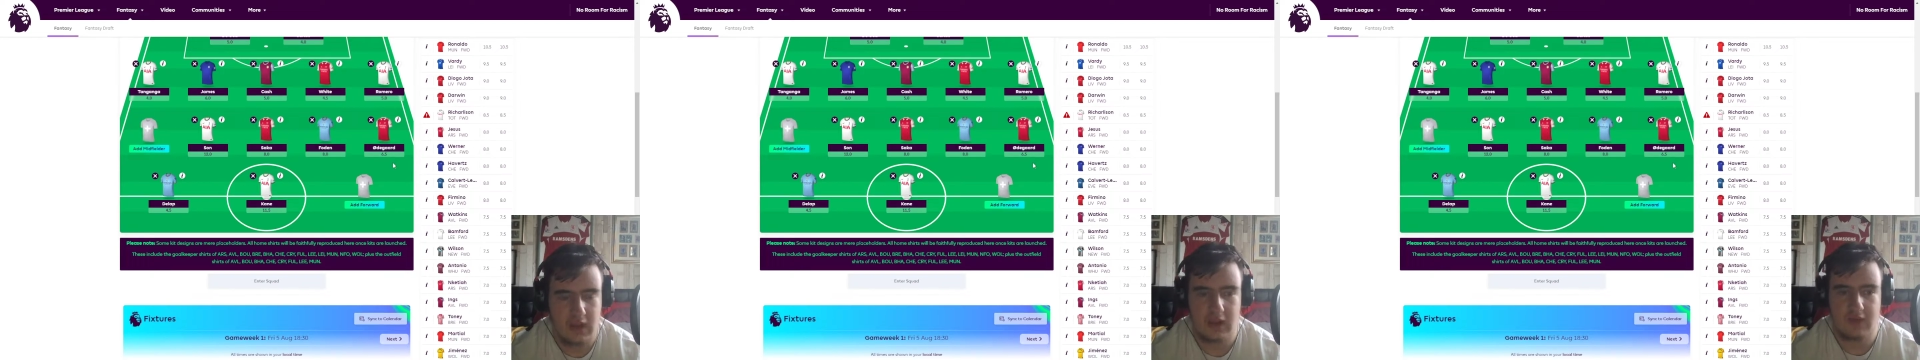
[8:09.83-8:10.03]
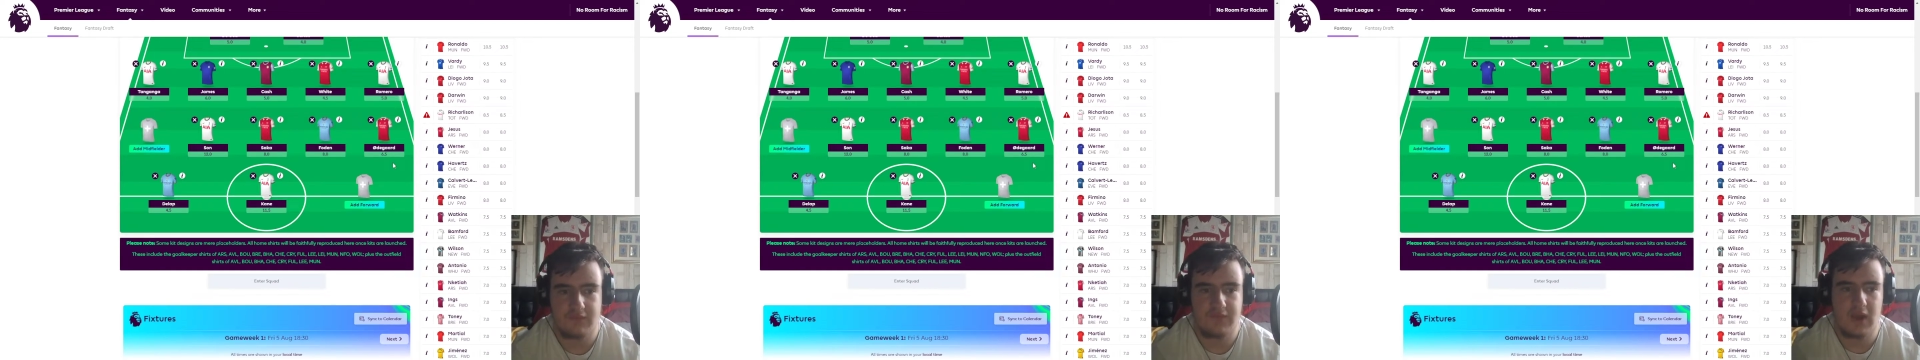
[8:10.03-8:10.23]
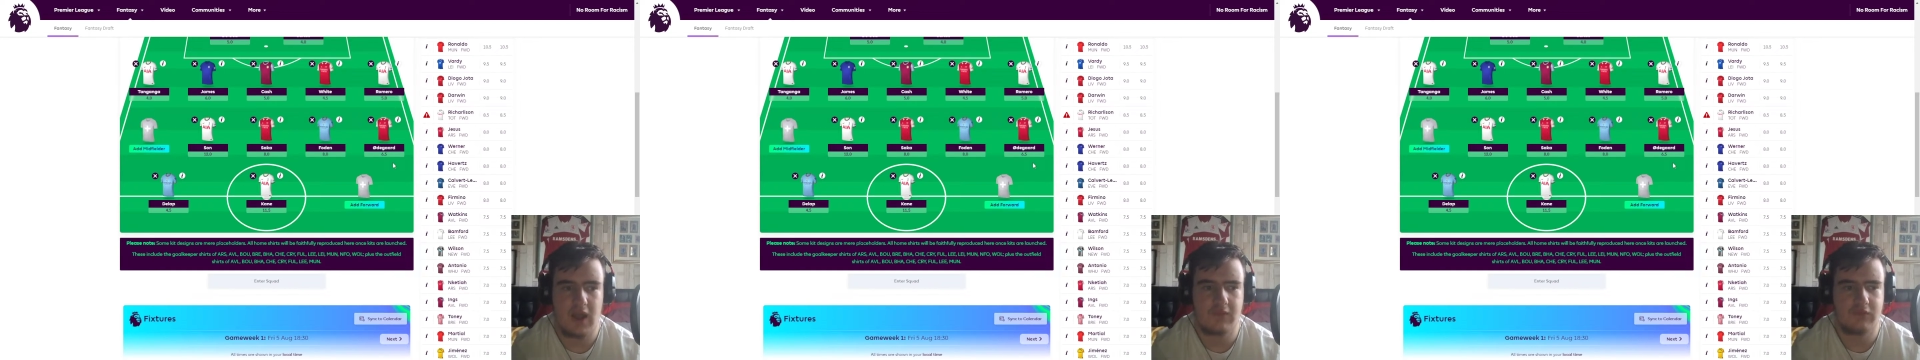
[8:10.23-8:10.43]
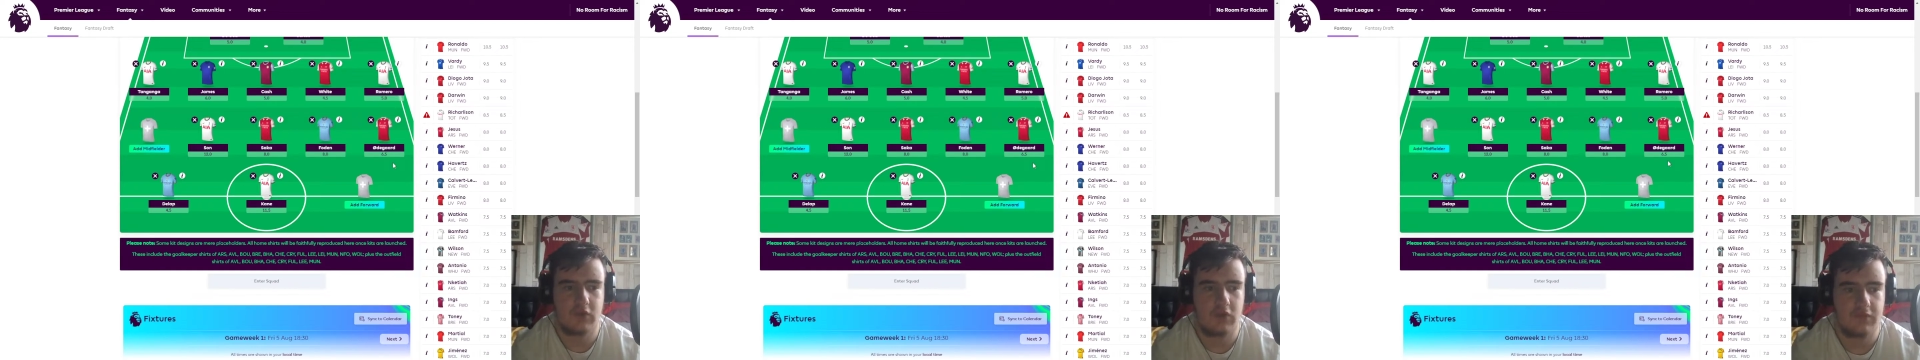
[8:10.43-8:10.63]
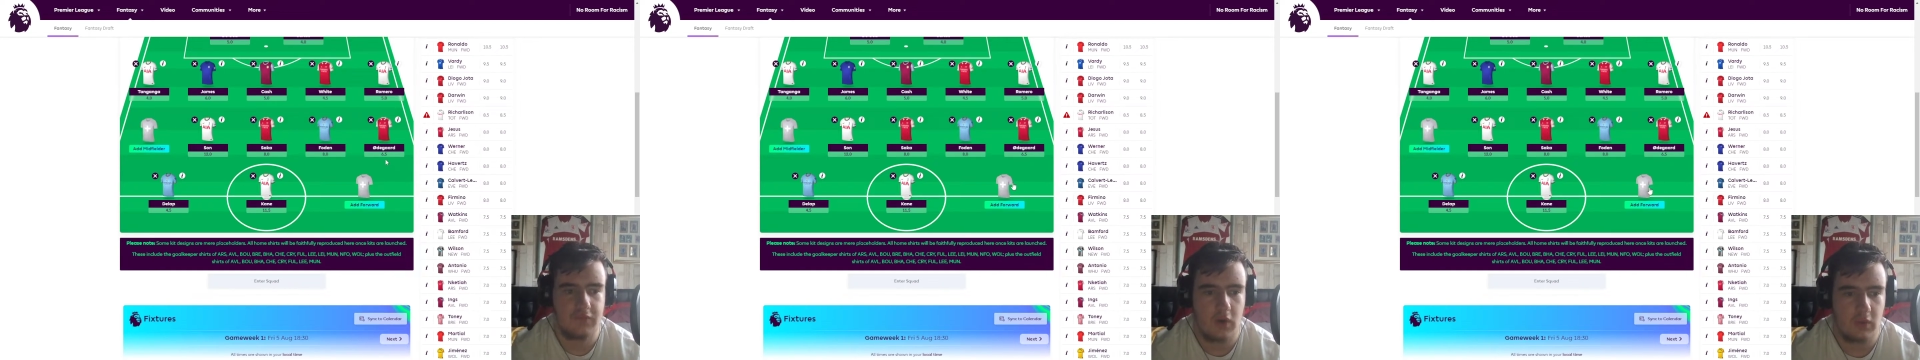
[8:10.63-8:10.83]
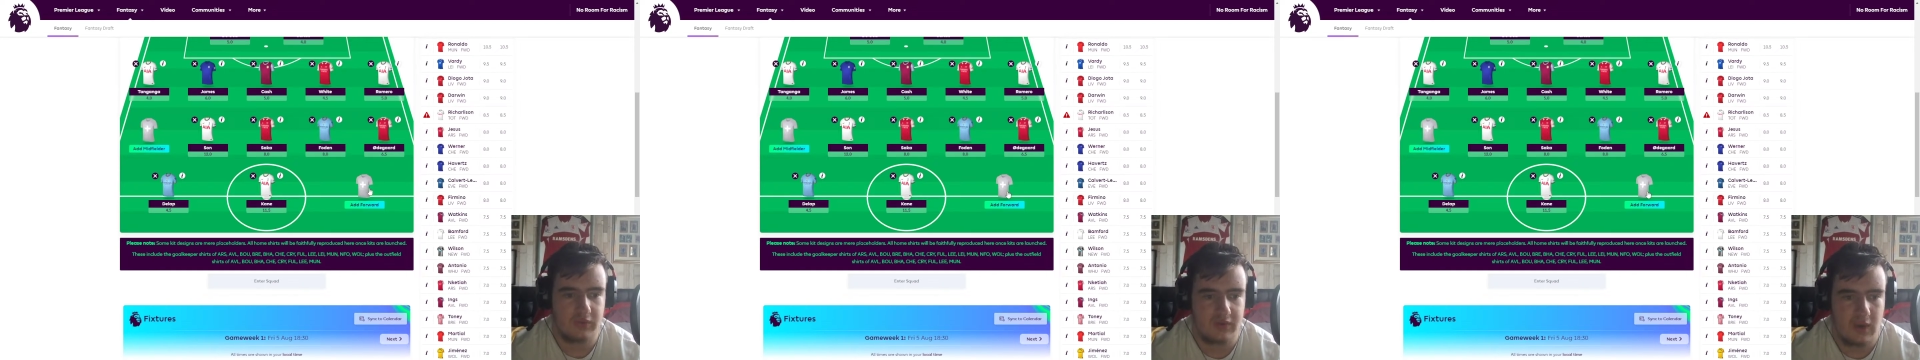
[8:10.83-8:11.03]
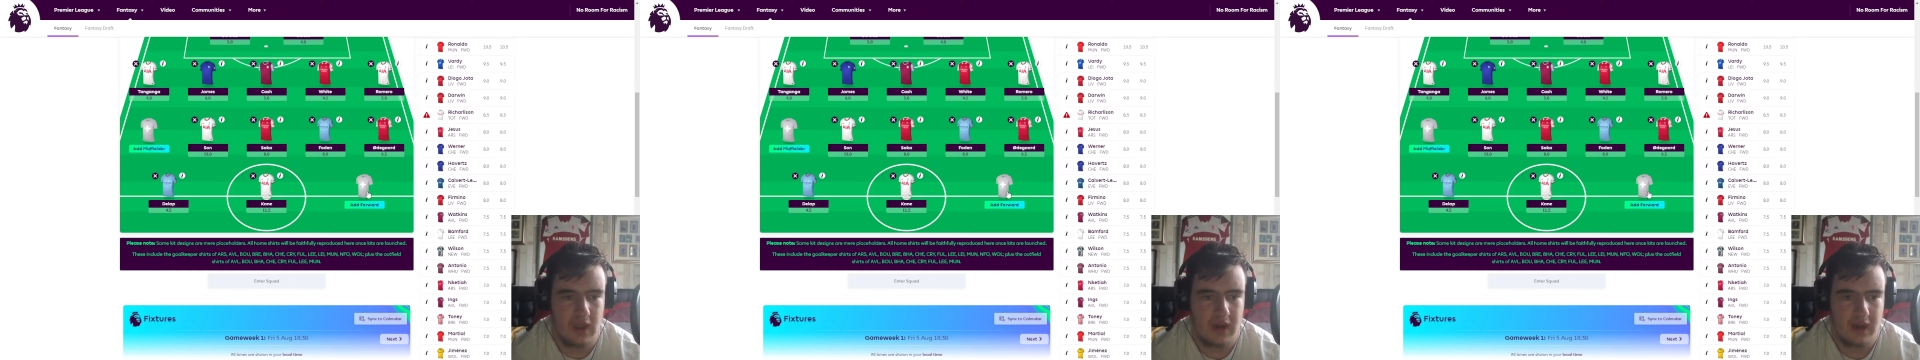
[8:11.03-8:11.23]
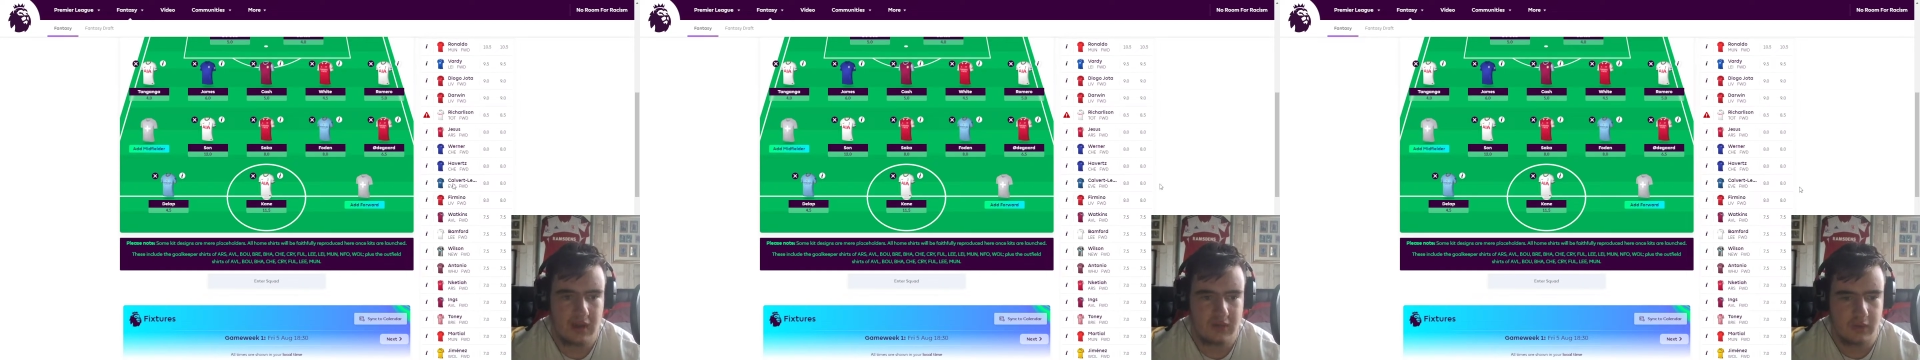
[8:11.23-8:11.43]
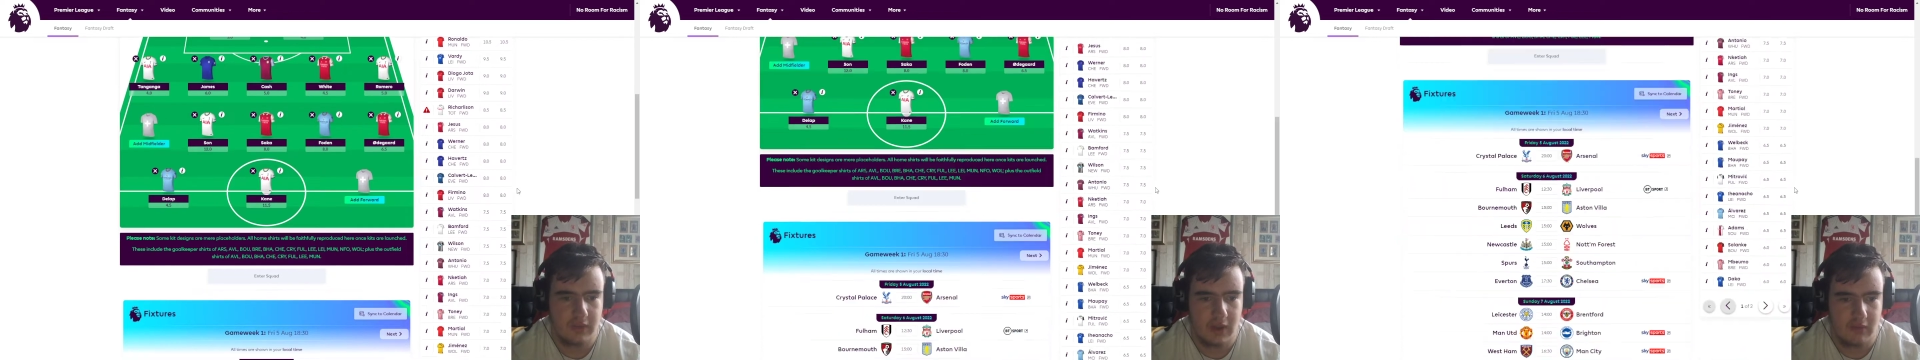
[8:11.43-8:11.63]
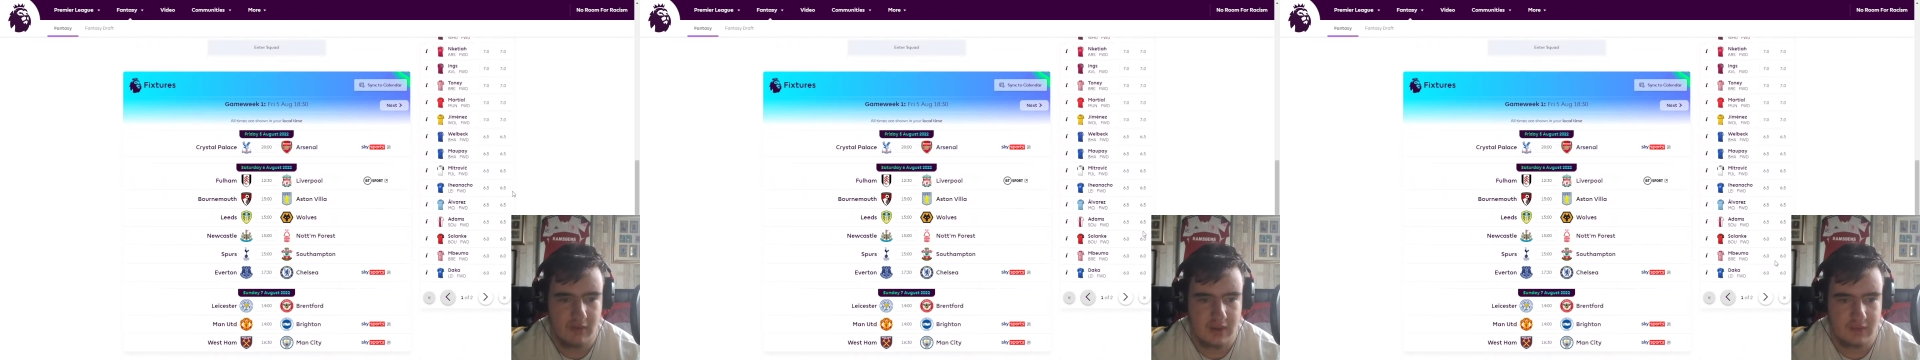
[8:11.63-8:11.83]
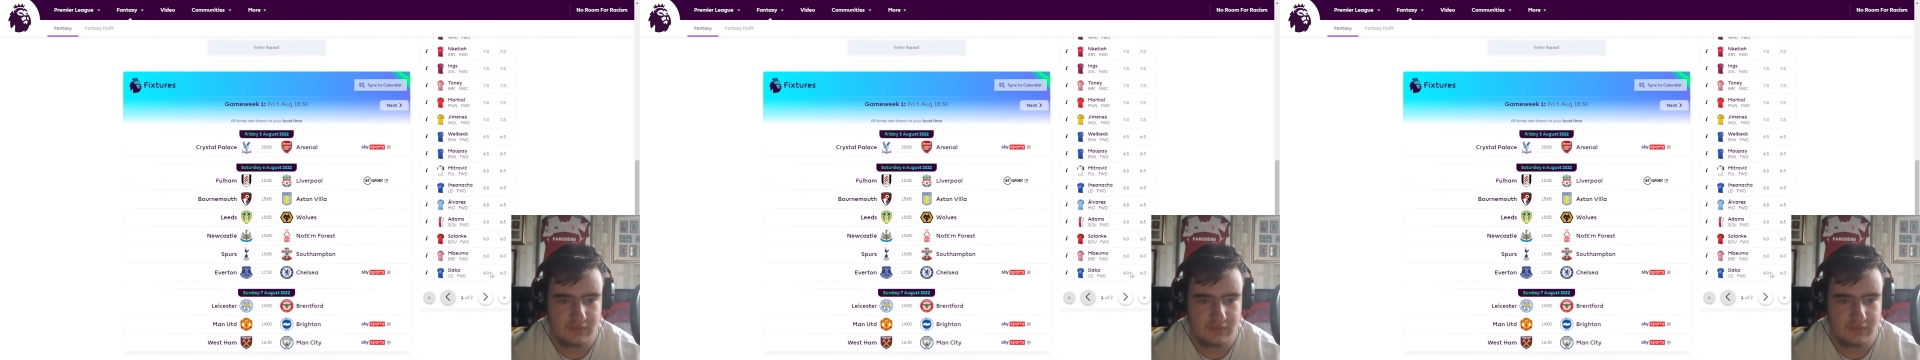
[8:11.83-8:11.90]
If I have two forwards on... I can do that, right?